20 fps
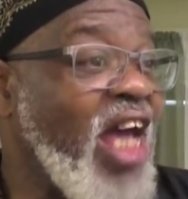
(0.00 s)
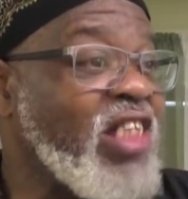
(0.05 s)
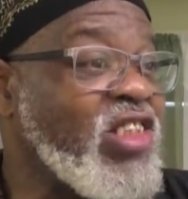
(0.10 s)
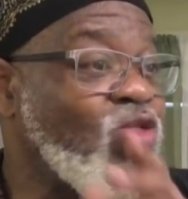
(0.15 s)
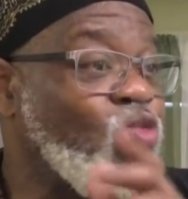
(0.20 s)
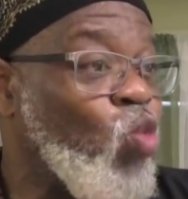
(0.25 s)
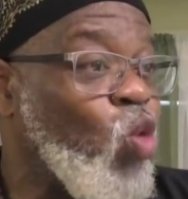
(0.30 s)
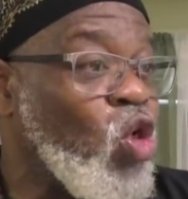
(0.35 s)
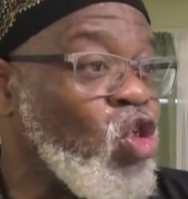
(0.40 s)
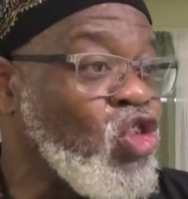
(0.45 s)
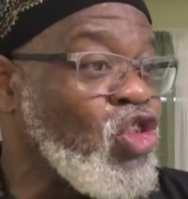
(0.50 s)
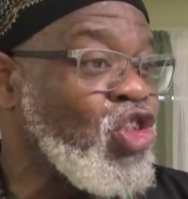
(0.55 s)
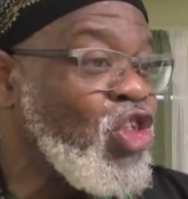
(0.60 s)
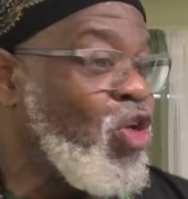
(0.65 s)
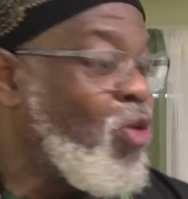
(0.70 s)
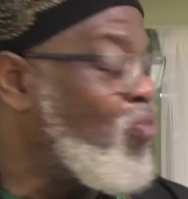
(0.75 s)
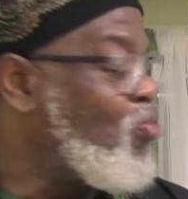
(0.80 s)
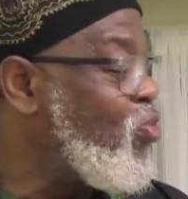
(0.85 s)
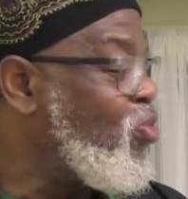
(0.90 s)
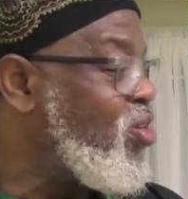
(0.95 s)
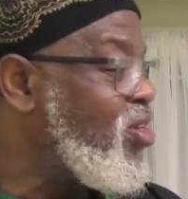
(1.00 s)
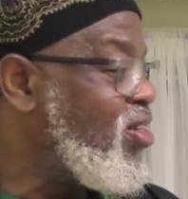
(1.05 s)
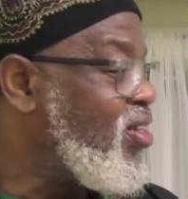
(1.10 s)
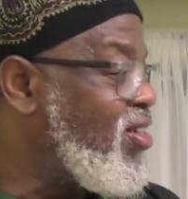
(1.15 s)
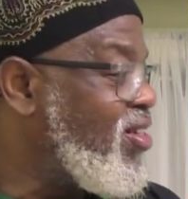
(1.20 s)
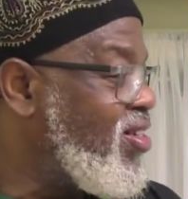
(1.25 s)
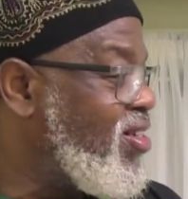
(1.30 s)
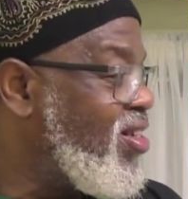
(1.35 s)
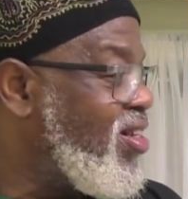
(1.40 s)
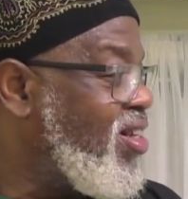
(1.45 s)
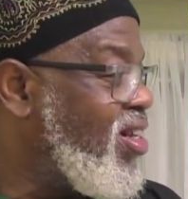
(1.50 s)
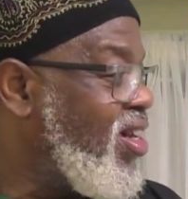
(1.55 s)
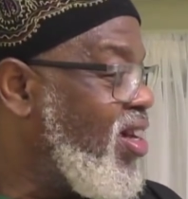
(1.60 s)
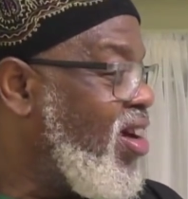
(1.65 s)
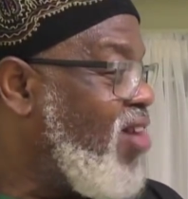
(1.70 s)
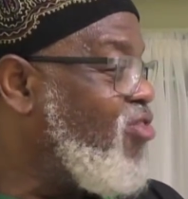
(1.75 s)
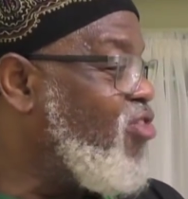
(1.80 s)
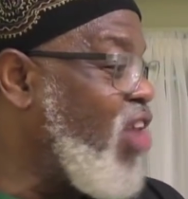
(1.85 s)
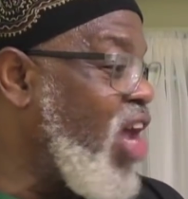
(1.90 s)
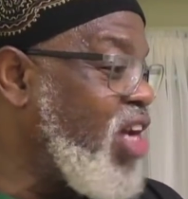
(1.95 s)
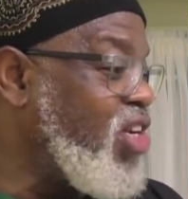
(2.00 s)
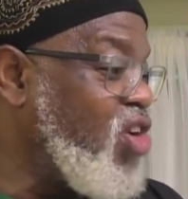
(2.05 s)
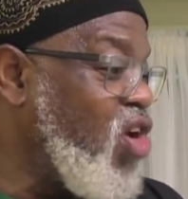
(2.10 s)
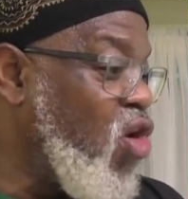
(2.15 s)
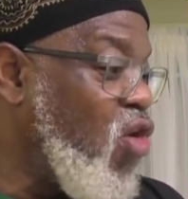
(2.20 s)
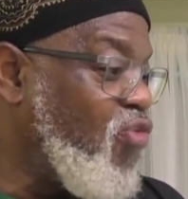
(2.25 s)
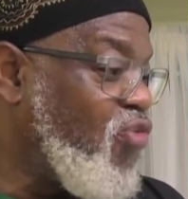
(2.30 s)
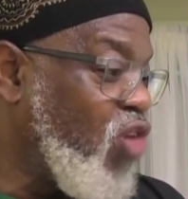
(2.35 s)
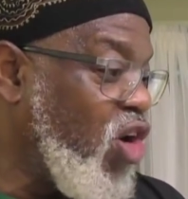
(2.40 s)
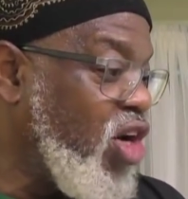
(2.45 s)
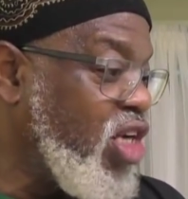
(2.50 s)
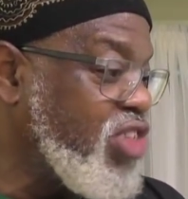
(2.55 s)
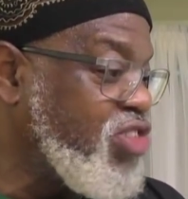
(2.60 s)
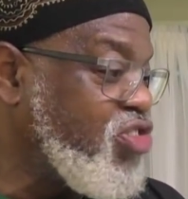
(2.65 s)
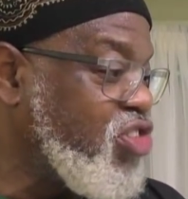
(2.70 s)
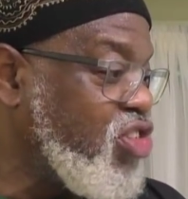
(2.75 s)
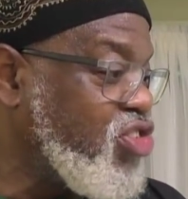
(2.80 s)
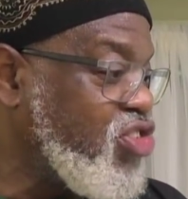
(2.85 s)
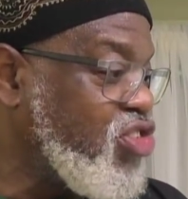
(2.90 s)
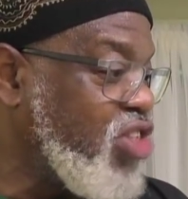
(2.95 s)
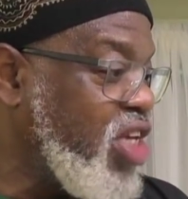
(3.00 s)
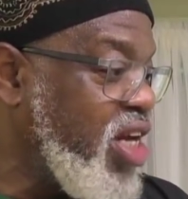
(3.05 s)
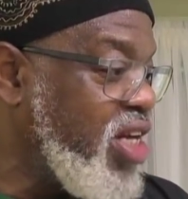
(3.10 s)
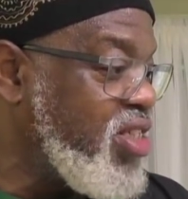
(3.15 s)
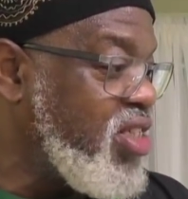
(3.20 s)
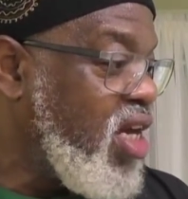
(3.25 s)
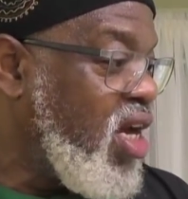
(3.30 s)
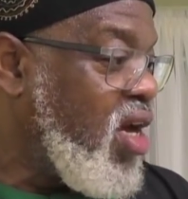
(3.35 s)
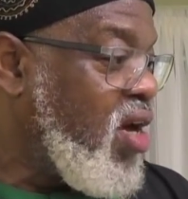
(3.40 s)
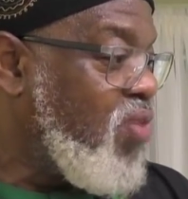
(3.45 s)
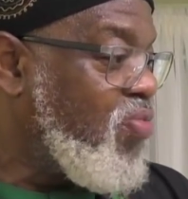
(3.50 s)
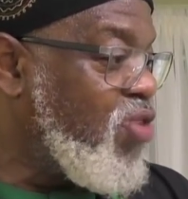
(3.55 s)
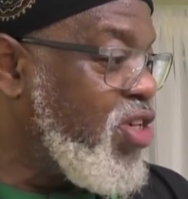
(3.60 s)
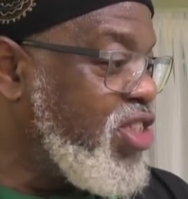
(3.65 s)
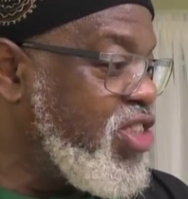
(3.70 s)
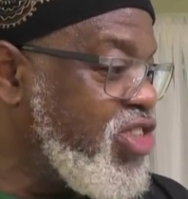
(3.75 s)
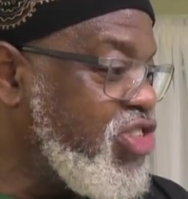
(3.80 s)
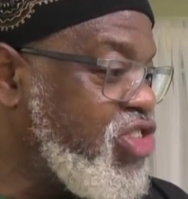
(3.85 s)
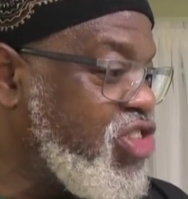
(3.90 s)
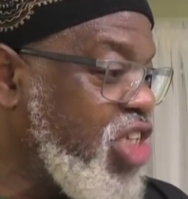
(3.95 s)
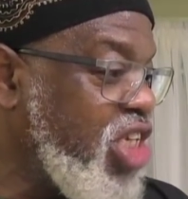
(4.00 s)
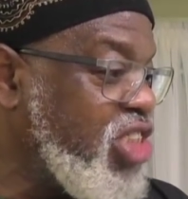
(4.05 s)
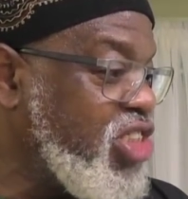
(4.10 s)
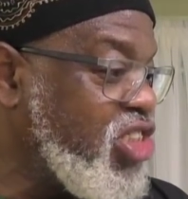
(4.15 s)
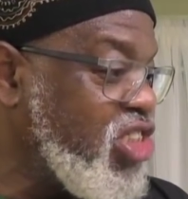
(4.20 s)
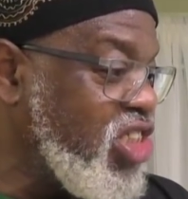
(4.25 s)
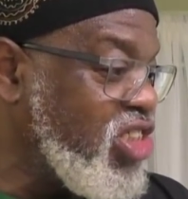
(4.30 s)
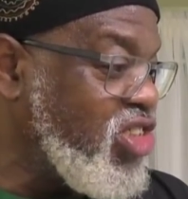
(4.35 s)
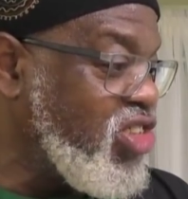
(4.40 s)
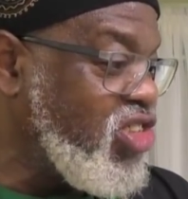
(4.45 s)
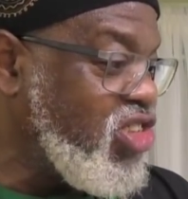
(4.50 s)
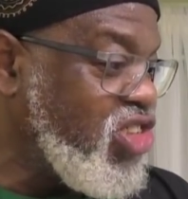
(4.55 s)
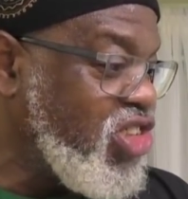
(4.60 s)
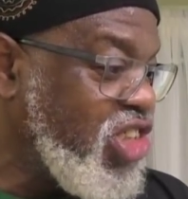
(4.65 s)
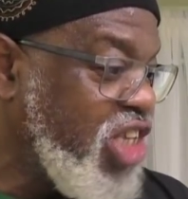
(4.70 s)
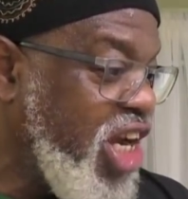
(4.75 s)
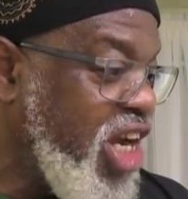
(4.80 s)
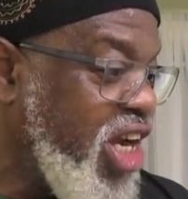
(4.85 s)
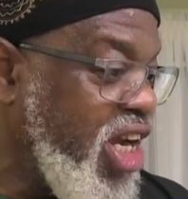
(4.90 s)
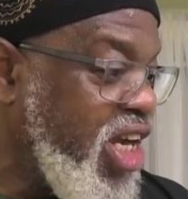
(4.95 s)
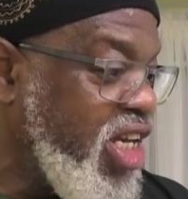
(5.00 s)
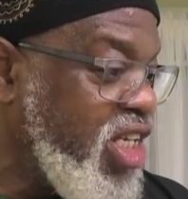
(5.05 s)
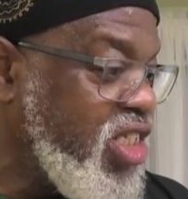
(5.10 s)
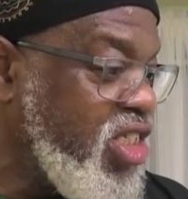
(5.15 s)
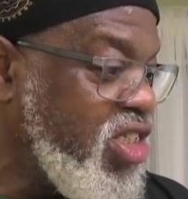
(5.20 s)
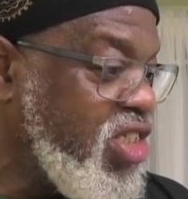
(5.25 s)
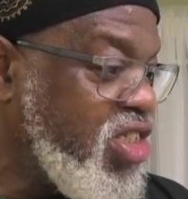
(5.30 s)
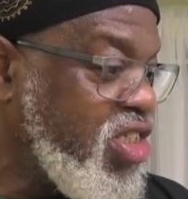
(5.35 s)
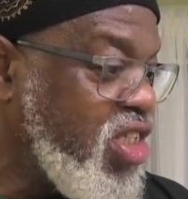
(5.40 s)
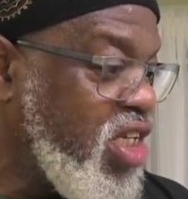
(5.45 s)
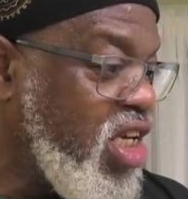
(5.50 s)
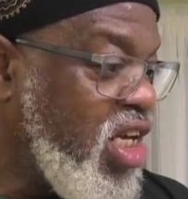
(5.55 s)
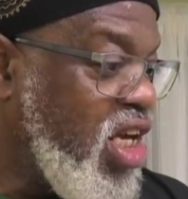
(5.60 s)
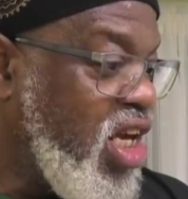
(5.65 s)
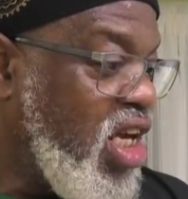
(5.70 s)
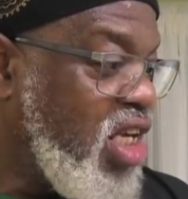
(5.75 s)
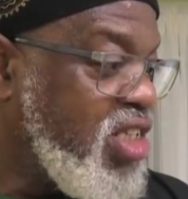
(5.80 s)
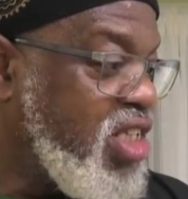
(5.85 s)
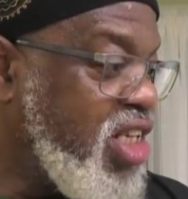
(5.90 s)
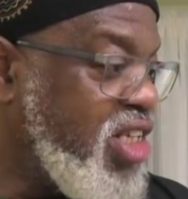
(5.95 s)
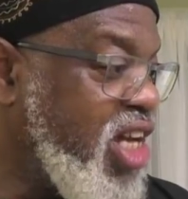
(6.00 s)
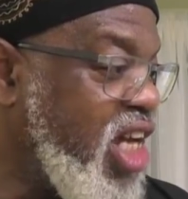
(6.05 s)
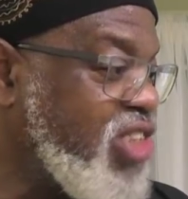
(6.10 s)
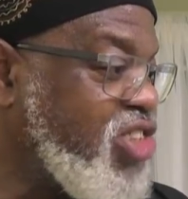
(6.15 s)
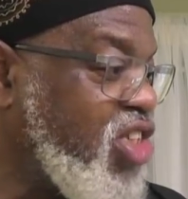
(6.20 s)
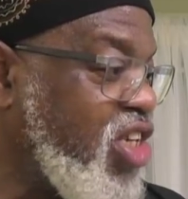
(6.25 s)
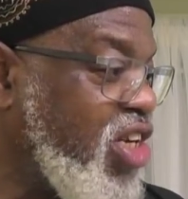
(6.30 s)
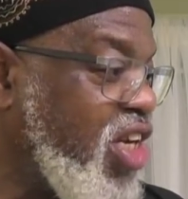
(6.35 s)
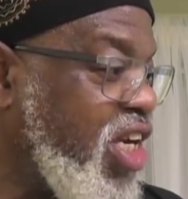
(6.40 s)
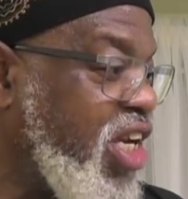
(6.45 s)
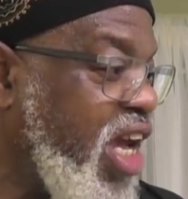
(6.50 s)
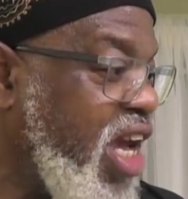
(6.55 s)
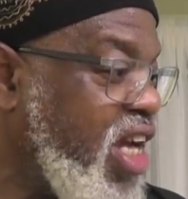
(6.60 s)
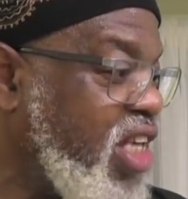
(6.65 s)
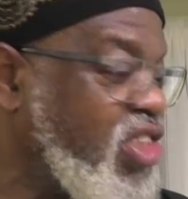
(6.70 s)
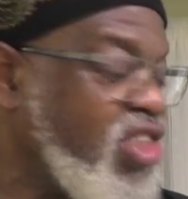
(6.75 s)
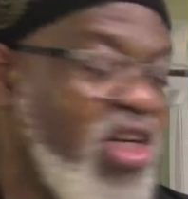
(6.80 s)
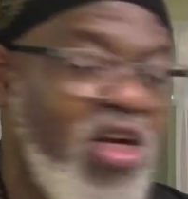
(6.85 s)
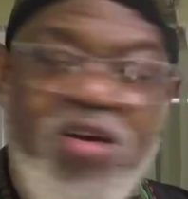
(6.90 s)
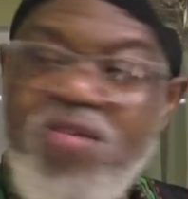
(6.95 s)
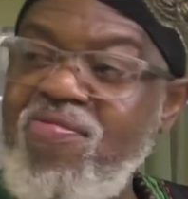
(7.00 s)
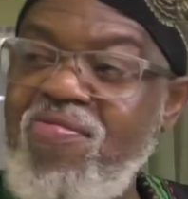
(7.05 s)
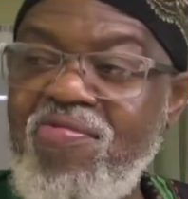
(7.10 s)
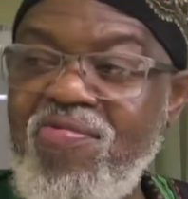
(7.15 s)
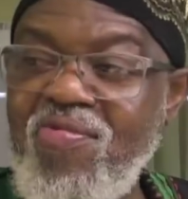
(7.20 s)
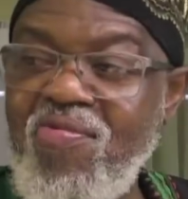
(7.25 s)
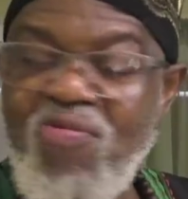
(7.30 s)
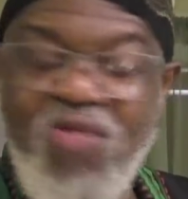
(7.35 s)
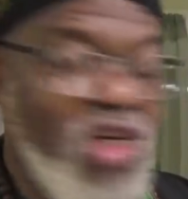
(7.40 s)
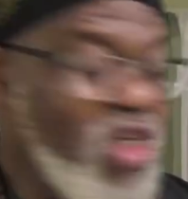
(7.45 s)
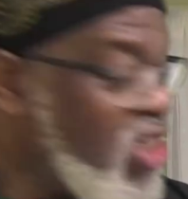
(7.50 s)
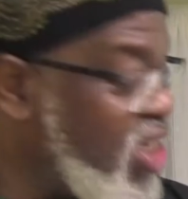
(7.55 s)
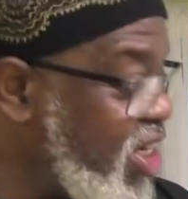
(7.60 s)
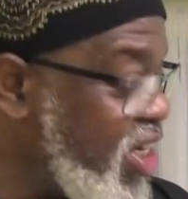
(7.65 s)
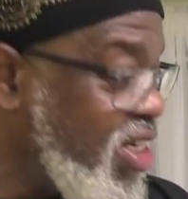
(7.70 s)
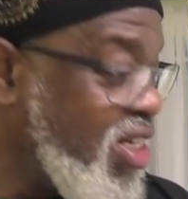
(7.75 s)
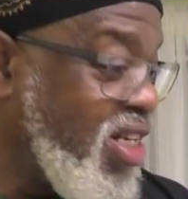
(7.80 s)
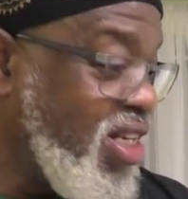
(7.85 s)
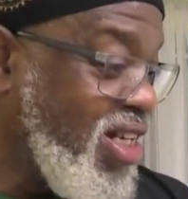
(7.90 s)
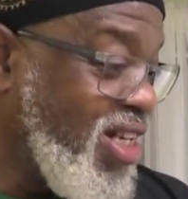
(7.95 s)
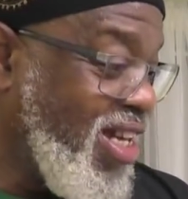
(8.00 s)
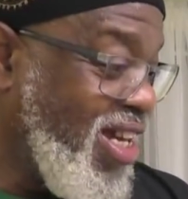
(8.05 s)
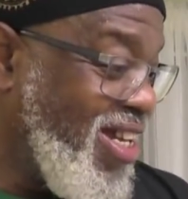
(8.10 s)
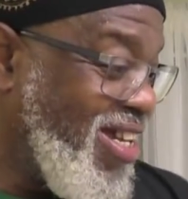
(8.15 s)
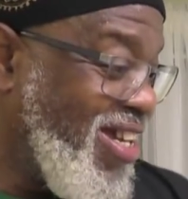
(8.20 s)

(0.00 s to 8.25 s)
as worship, they know, for instance, that when the seasons change, that's an occasion for cleaning.